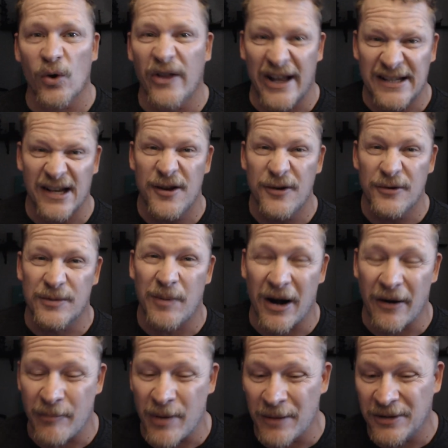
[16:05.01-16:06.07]
That's a huge part
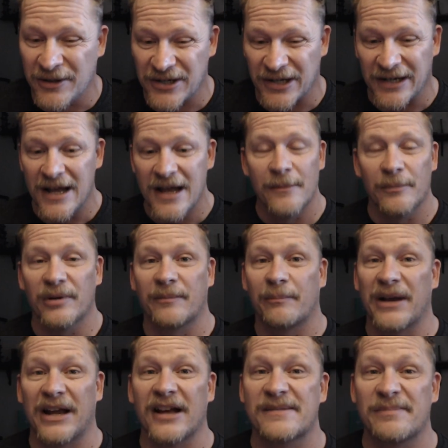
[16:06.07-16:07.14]
of publishing. But
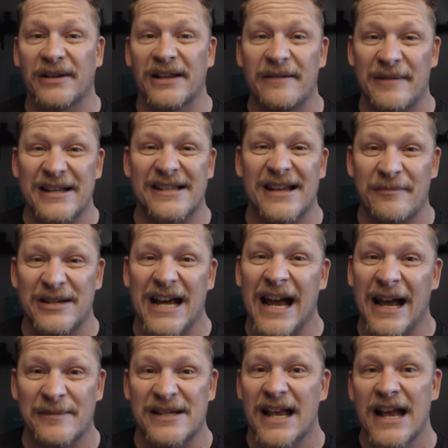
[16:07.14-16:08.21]
because believe me,
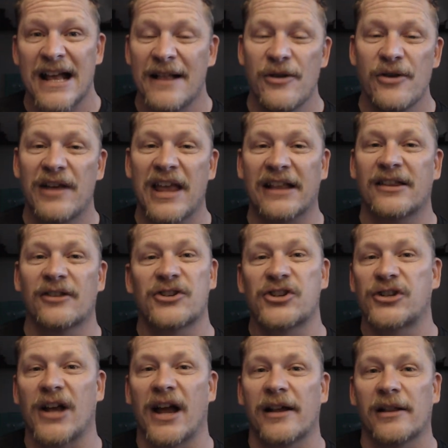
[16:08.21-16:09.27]
sometimes you get those
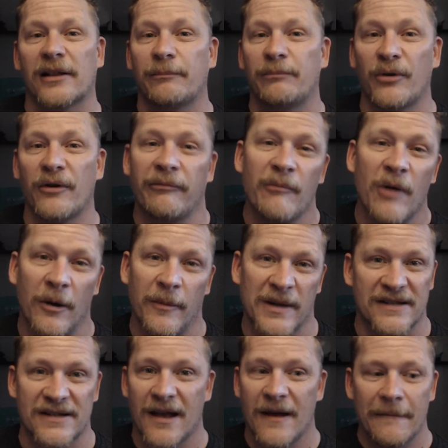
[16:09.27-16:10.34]
Shia LaBeouf
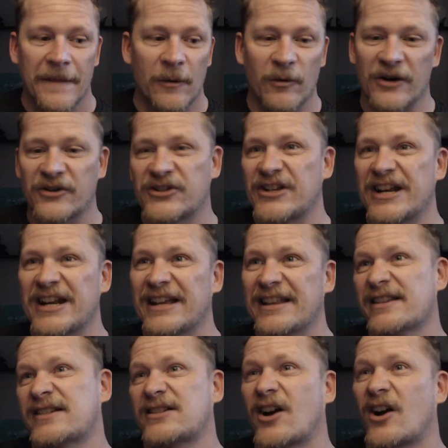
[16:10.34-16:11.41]
moments where you're sitting in
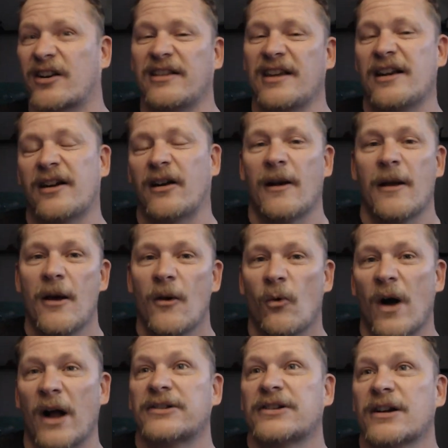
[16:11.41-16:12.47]
this dark theater
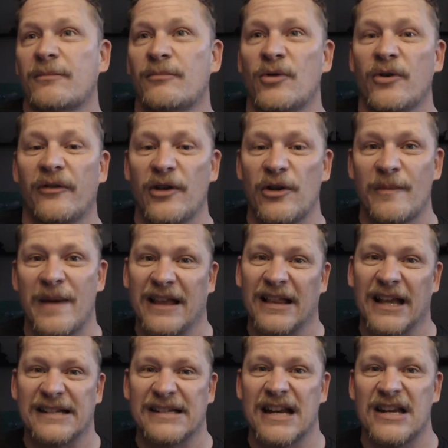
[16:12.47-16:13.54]
watching a movie you made
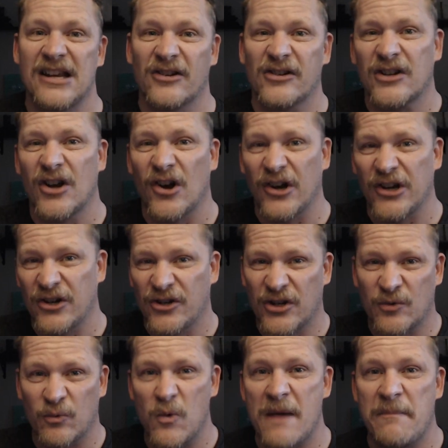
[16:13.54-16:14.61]
like 10 years ago and you're
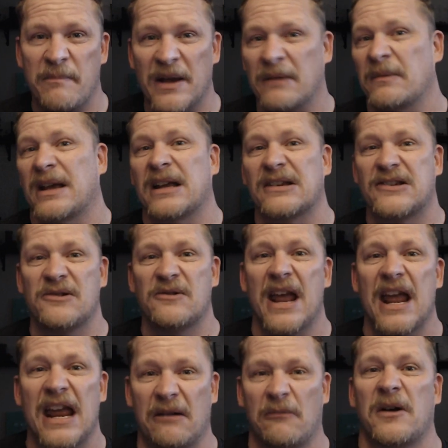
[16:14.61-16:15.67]
just weeping because you
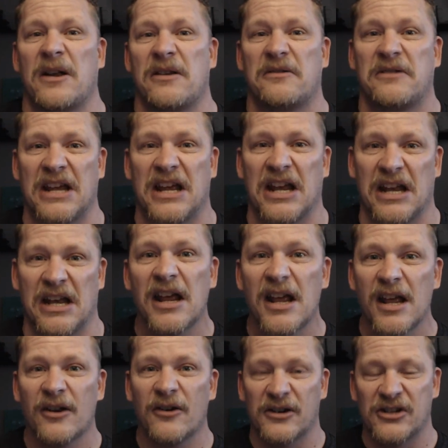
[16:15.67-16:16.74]
hate what you did.
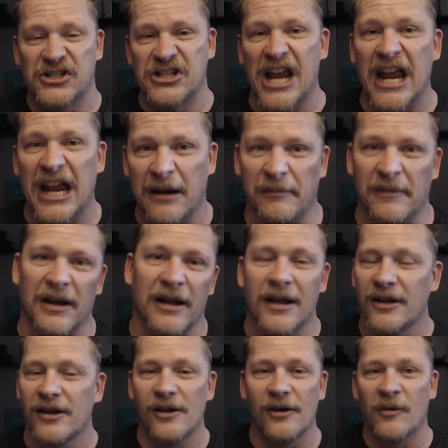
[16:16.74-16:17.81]
You're ashamed.
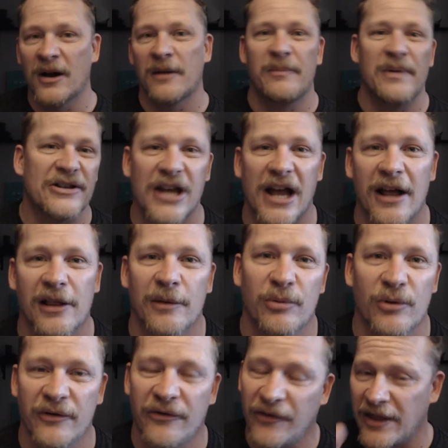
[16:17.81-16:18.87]
You don't want to be Shia
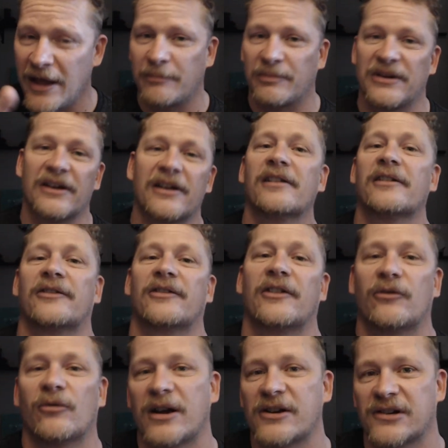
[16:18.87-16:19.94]
LaBeouf in that particular
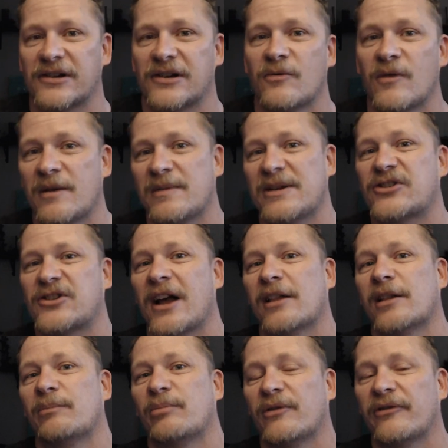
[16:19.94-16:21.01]
situation. You want to be Shia
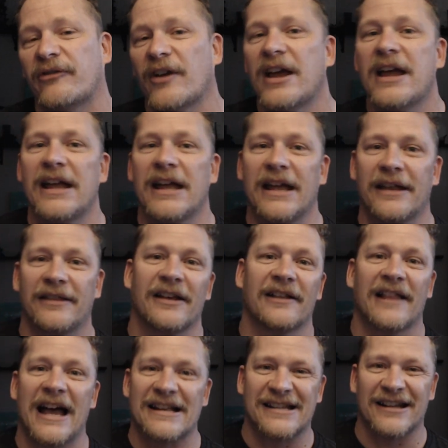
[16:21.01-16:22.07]
LaBeouf in the
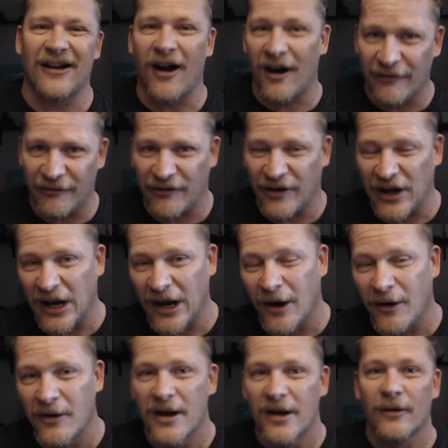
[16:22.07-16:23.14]
Elastic Heart video
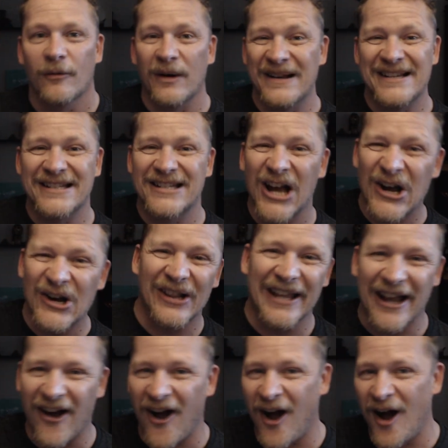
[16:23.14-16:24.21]
where he's totally
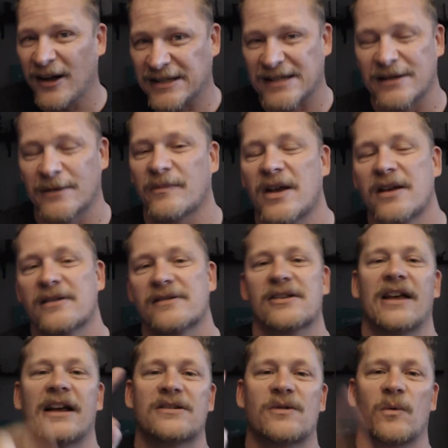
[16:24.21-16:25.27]
awesome. So
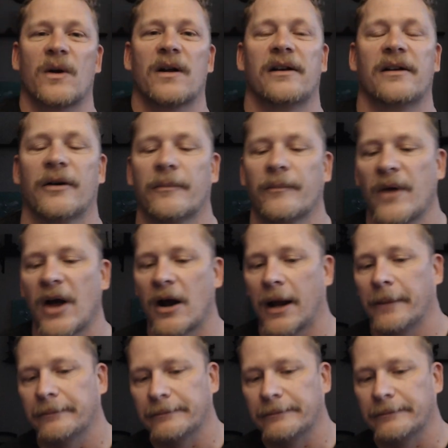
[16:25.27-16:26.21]
that's what we're going to do. All right.